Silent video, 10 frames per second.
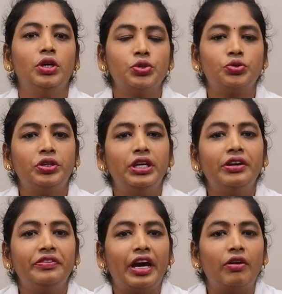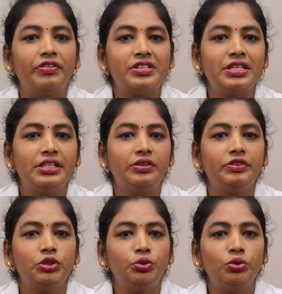So here we have facilitated
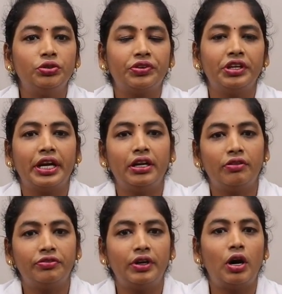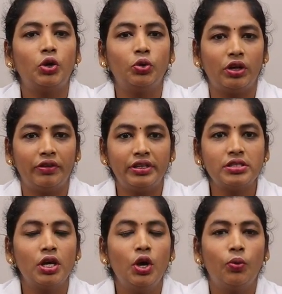with 2 different kind of autoclavers.